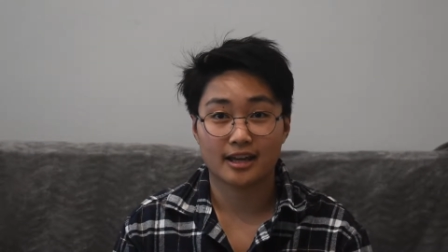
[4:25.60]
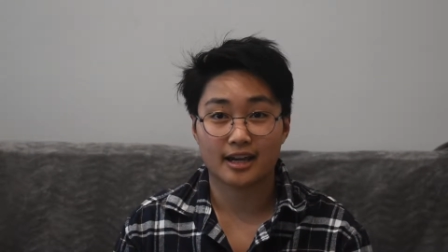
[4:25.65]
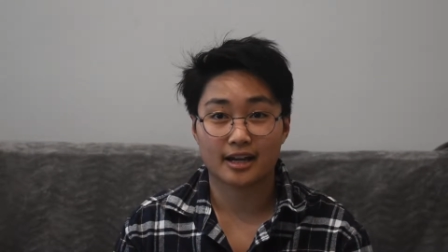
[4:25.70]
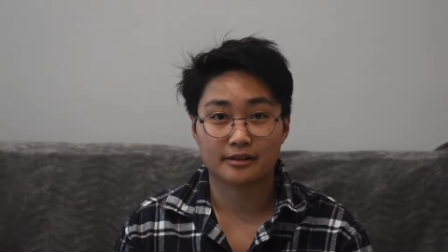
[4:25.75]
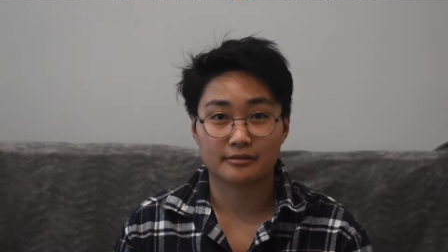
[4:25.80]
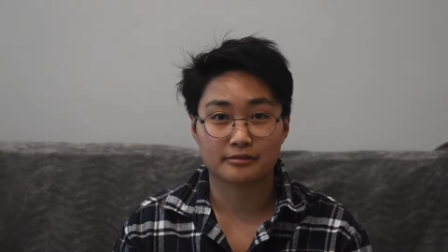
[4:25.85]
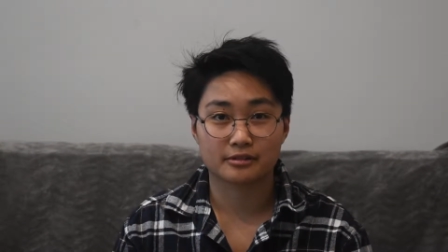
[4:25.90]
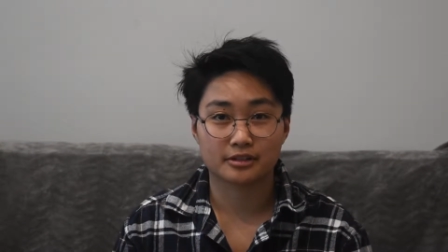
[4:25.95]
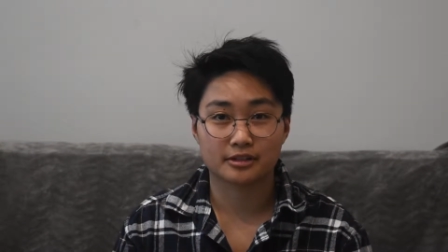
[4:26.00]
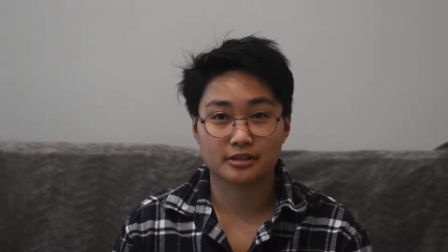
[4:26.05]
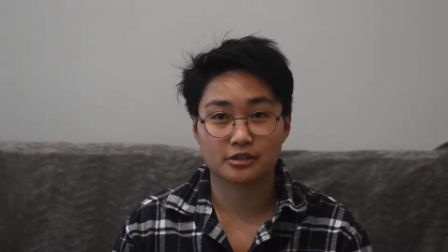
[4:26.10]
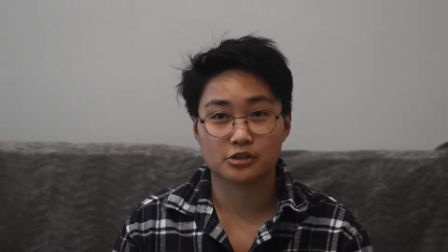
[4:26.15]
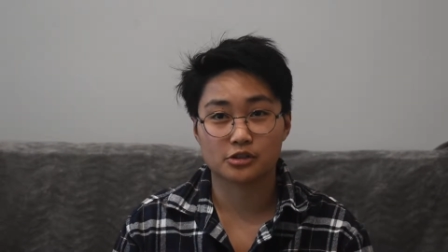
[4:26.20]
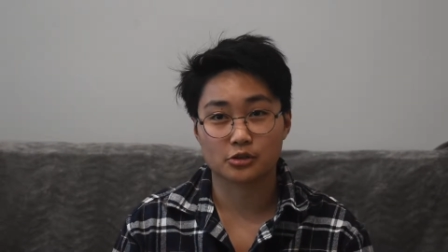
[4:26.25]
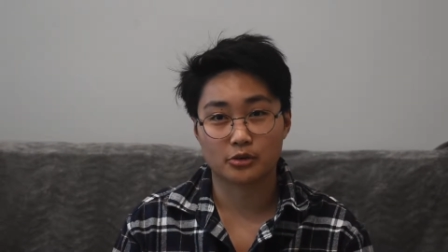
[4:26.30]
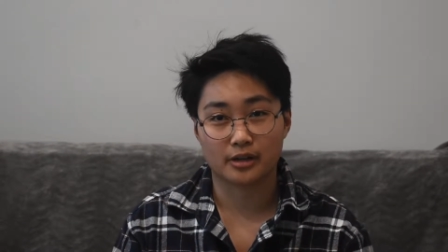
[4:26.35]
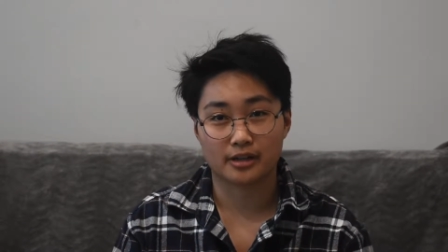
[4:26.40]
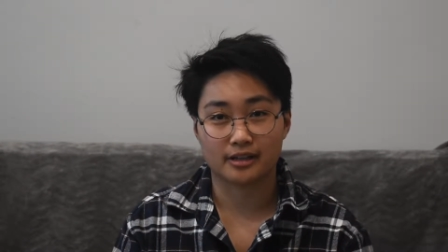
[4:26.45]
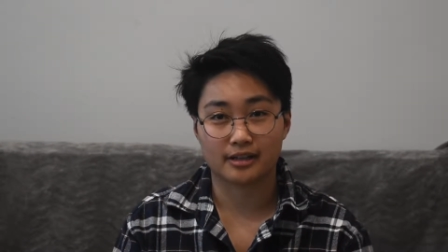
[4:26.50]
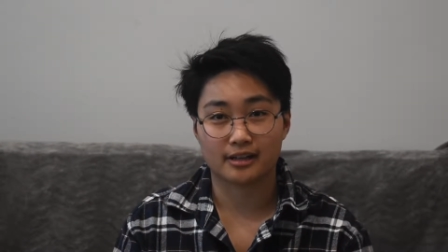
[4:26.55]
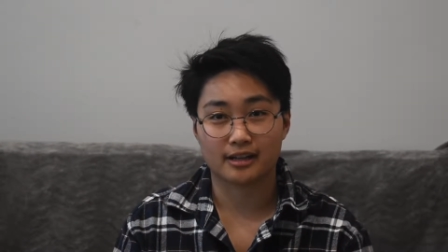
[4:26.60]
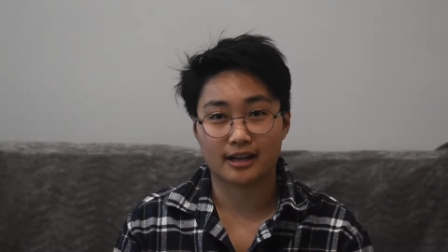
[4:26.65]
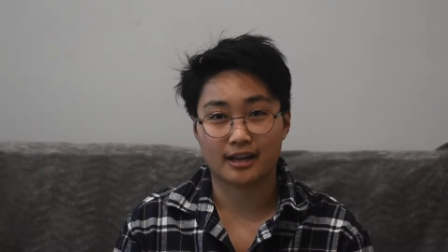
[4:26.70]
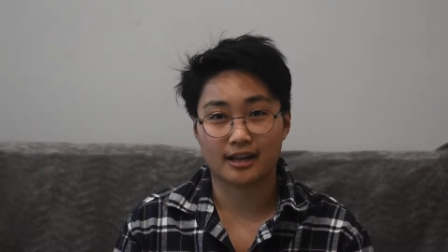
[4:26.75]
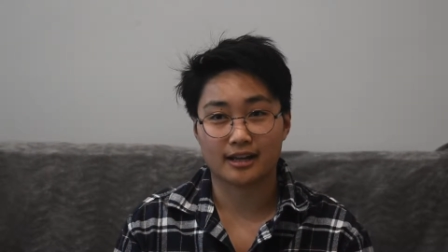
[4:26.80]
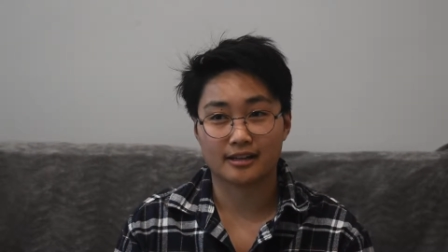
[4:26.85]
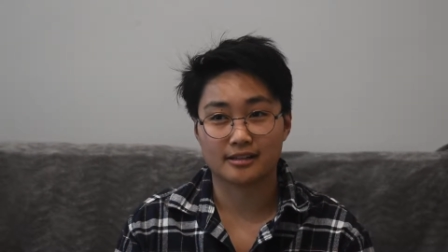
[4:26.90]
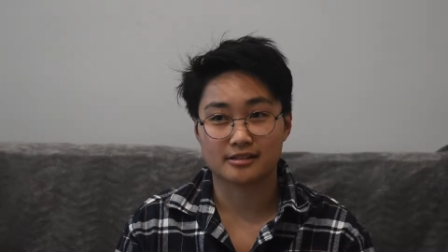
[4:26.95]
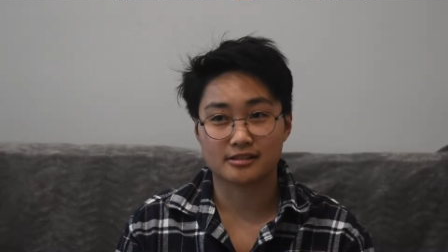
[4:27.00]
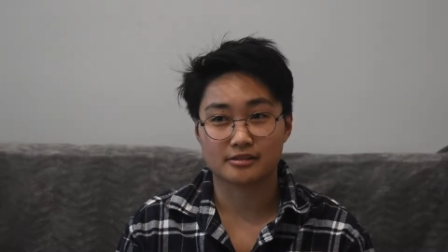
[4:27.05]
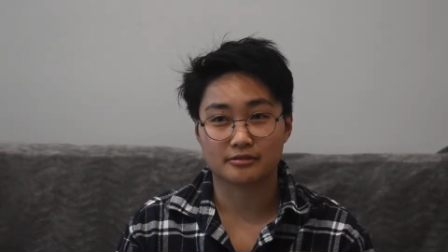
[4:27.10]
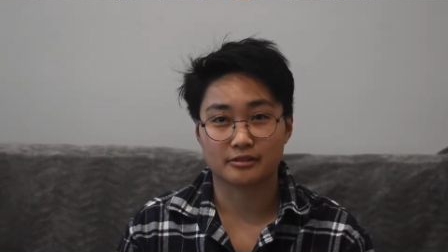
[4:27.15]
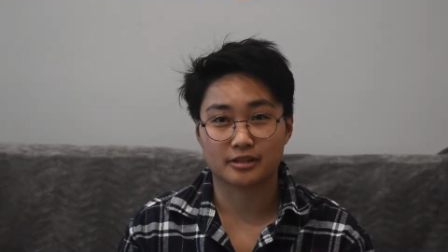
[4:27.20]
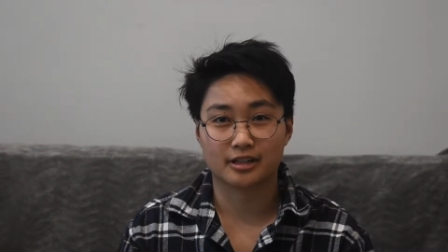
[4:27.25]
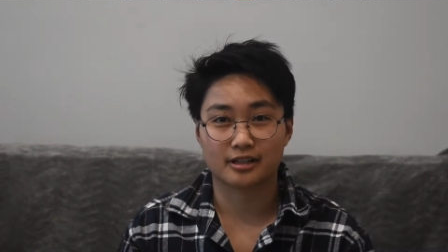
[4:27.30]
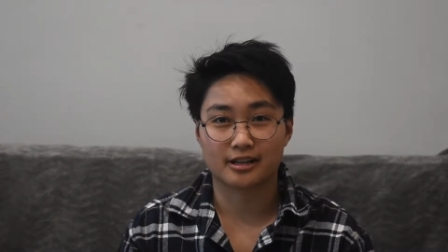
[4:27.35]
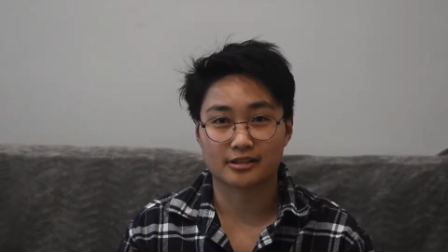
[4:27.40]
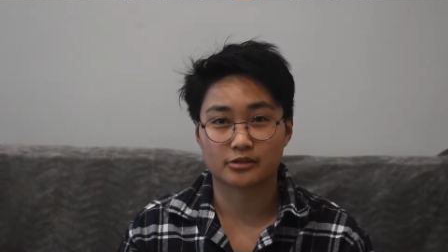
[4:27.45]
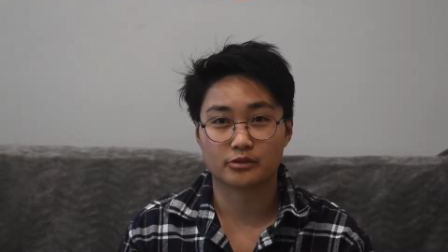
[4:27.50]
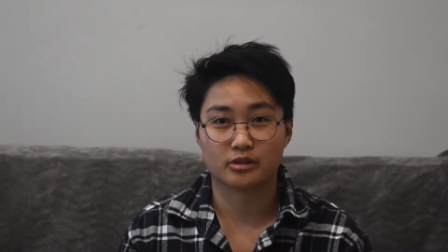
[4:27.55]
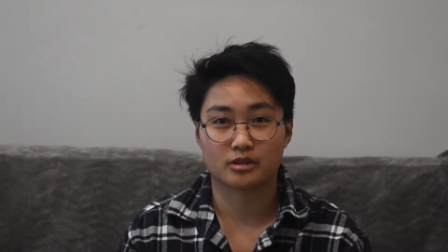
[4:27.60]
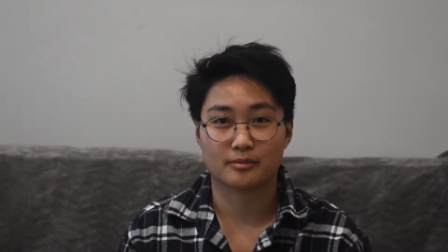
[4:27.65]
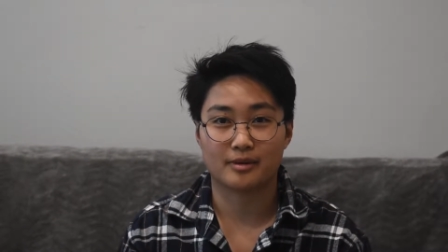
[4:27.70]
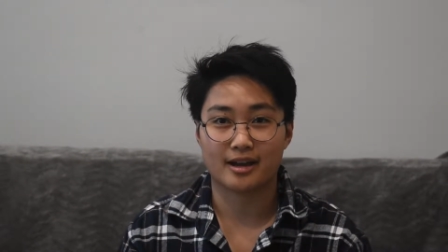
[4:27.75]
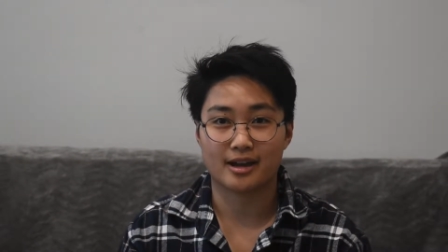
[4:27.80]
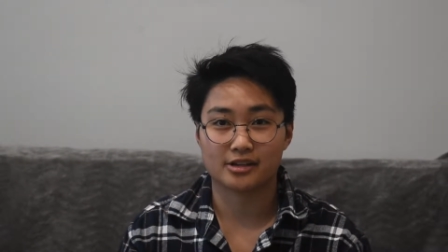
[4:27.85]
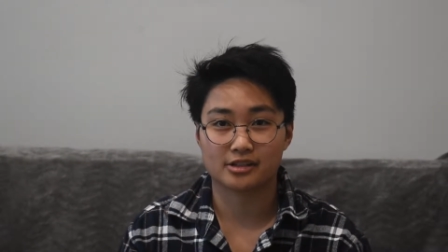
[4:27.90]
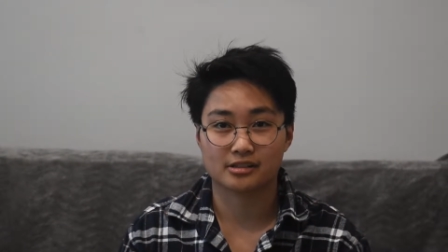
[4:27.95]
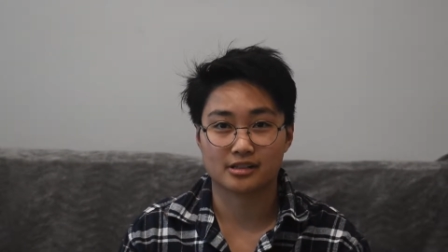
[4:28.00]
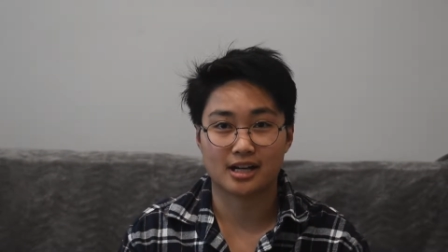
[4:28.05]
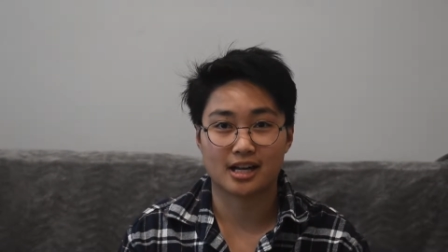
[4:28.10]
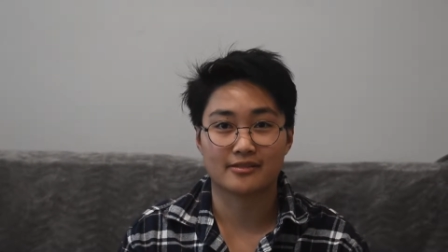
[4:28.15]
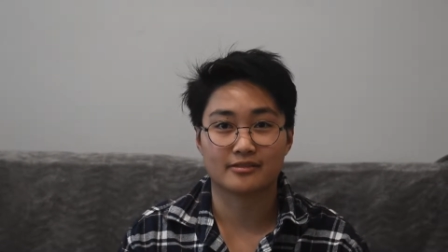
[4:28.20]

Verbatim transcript: And I really enjoyed it and reconnected with the passion I